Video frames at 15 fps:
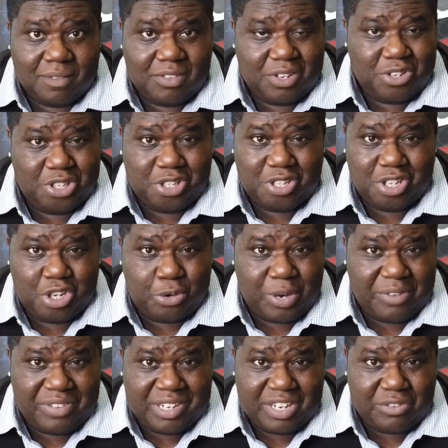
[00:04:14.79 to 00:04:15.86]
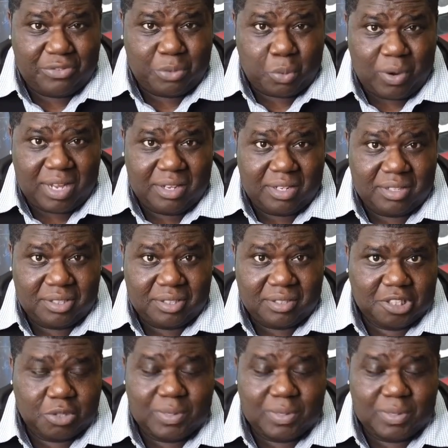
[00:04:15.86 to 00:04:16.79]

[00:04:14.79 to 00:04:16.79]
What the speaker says: and they're just going to grieve in different ways.